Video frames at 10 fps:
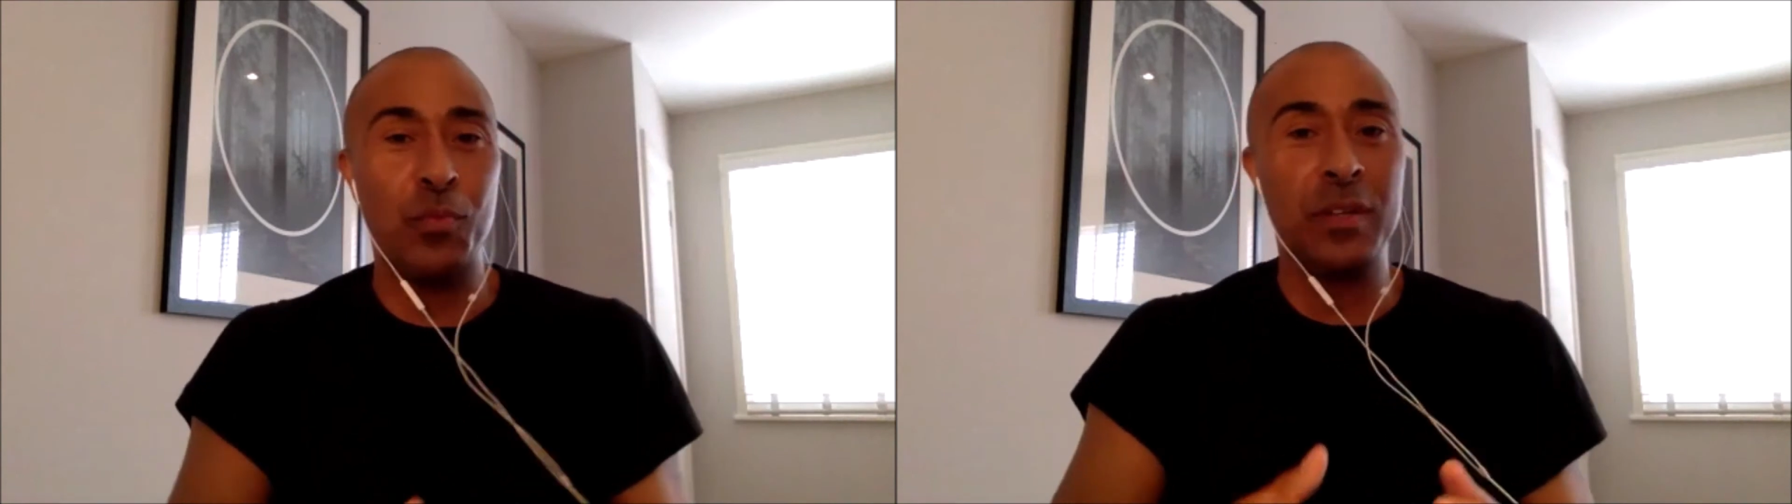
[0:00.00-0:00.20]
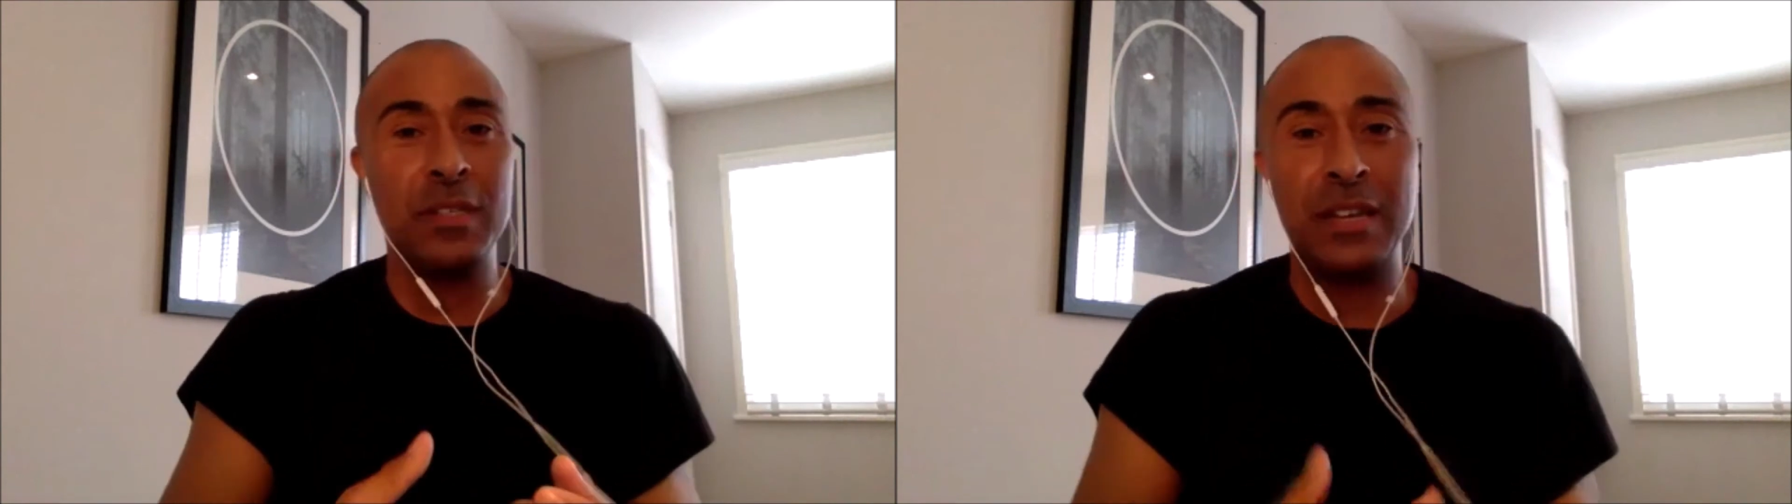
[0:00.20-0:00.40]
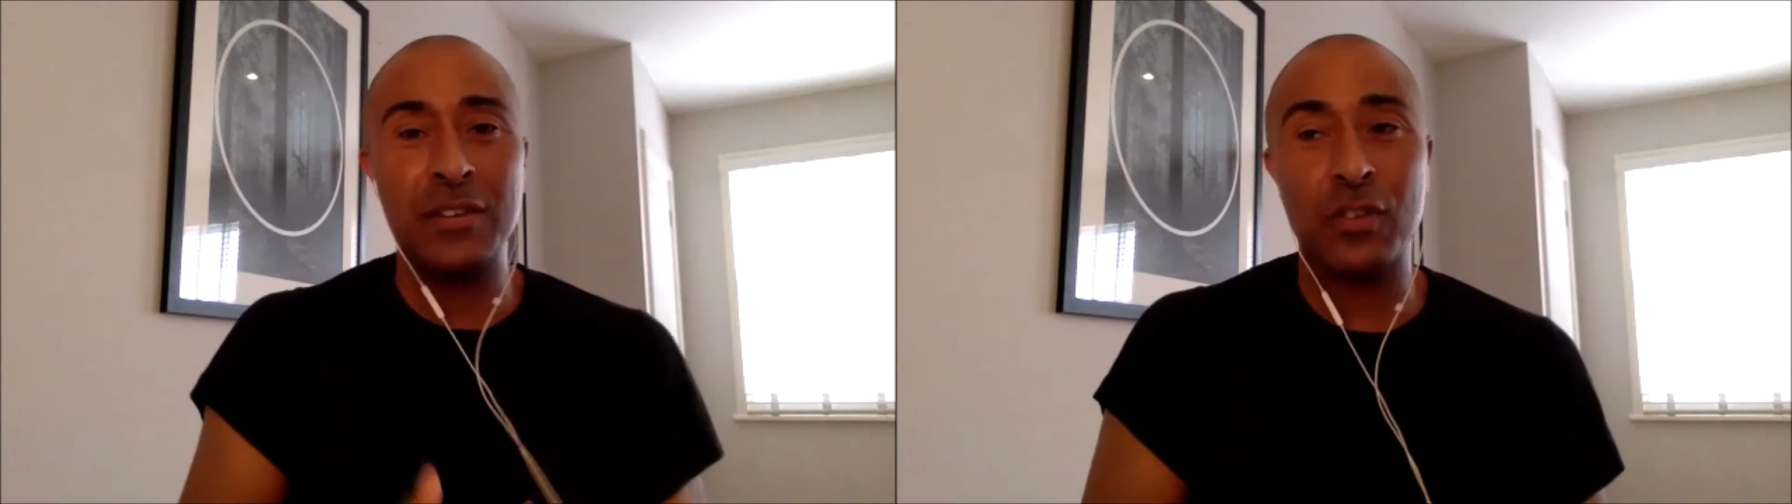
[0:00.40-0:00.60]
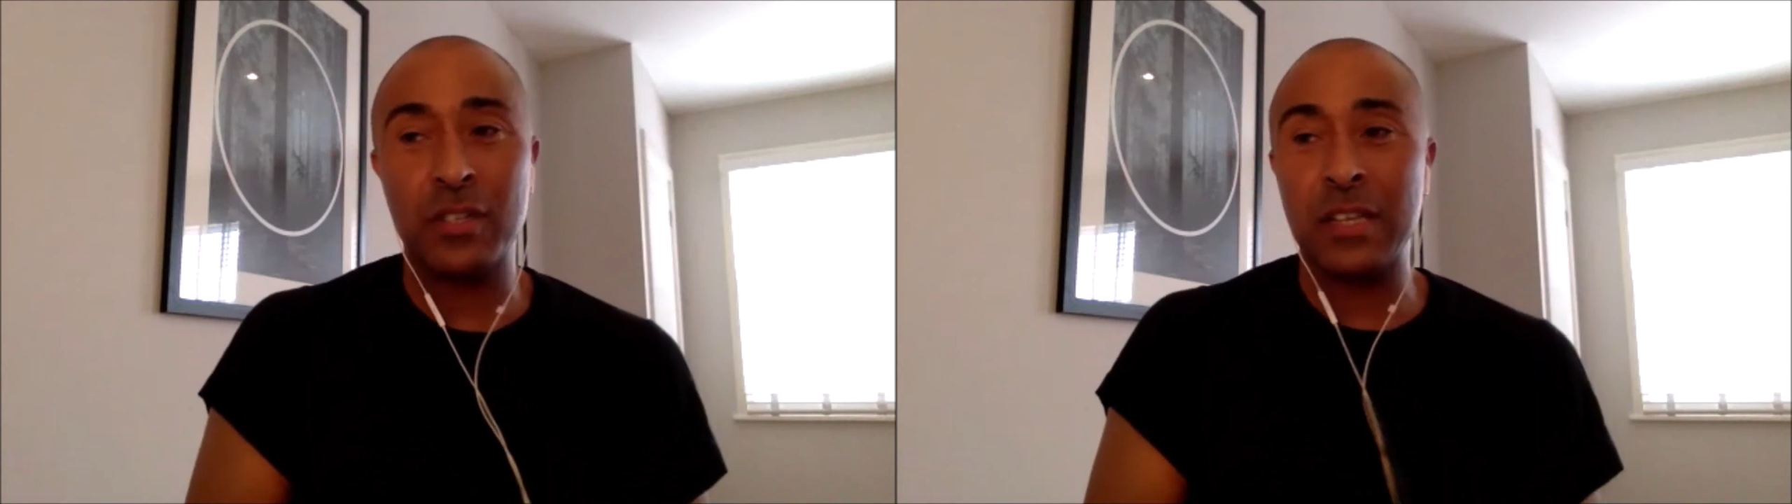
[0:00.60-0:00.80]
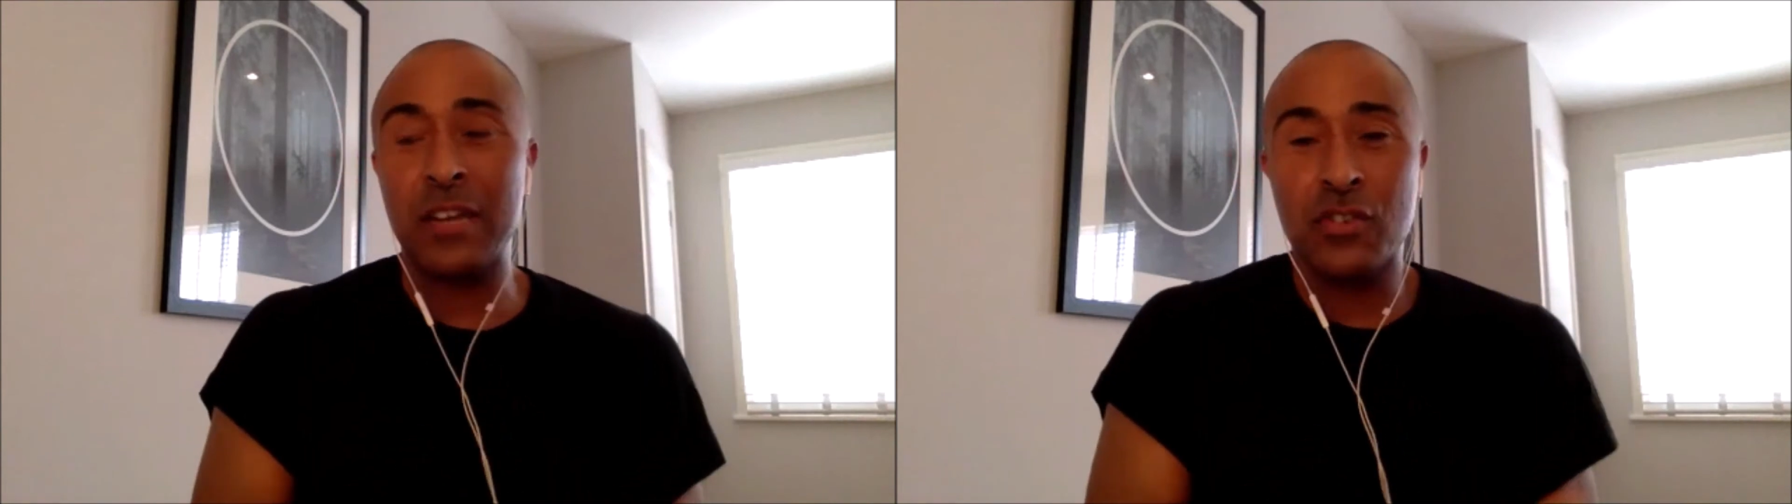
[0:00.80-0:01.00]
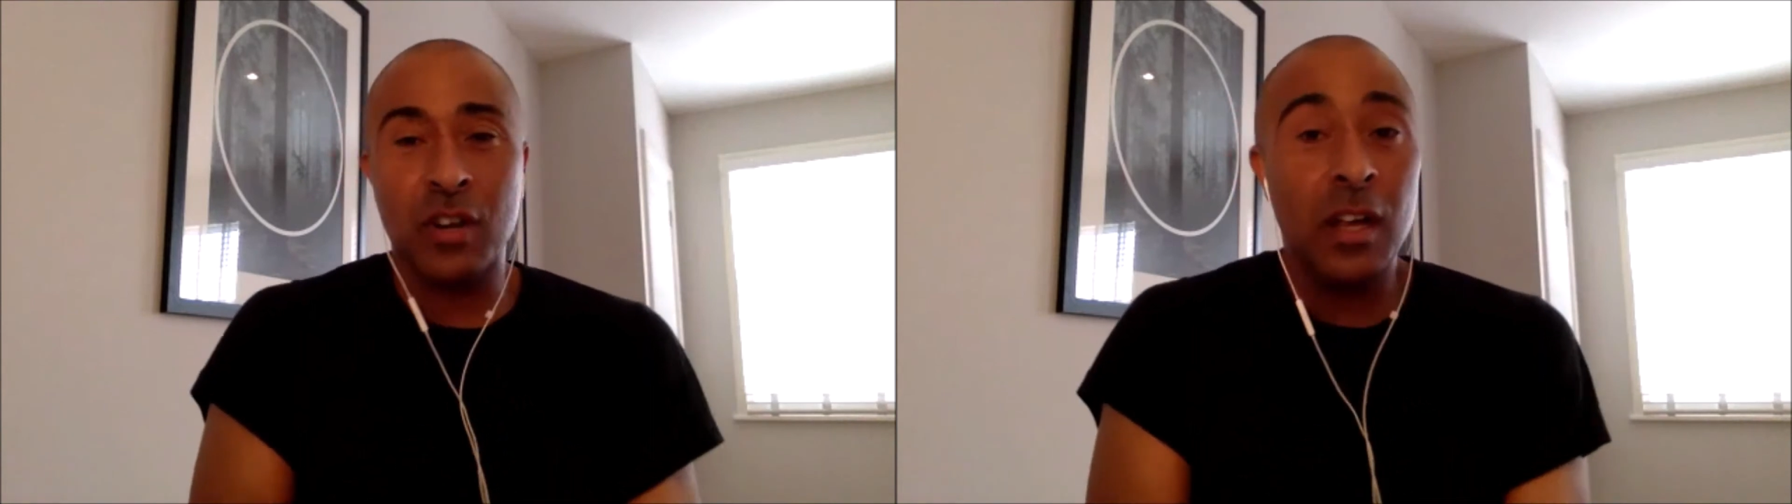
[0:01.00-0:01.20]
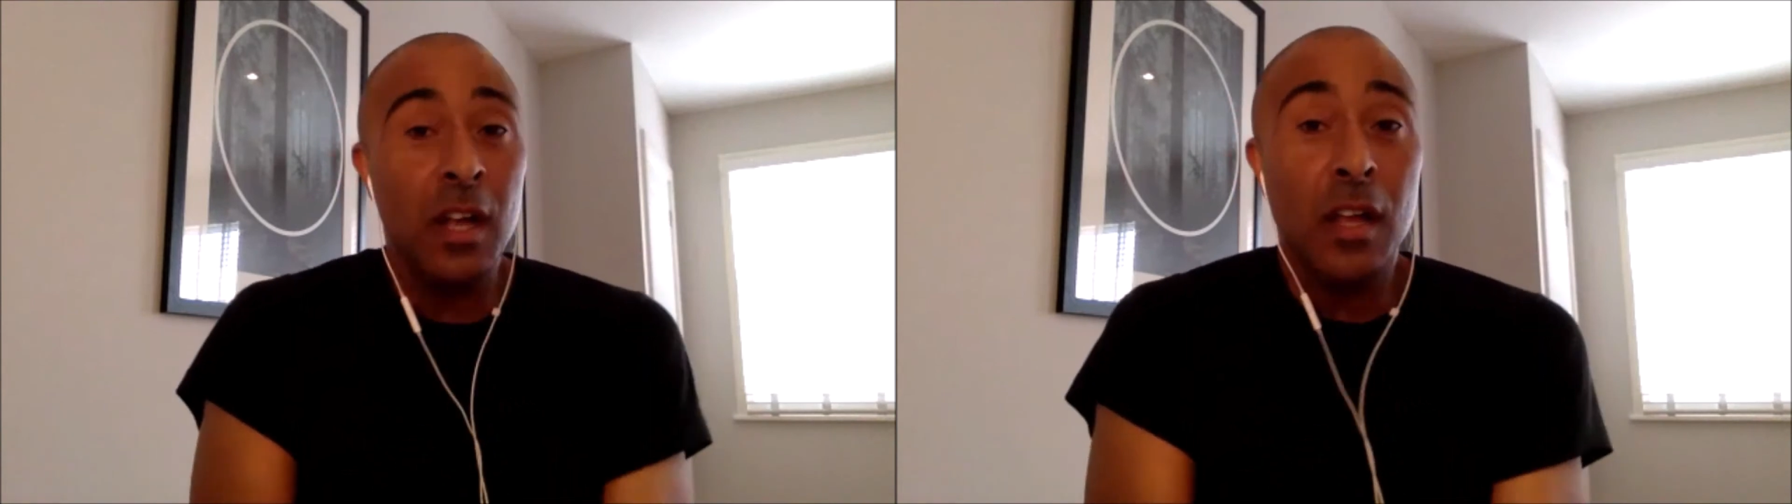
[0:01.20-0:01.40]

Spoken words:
etc.,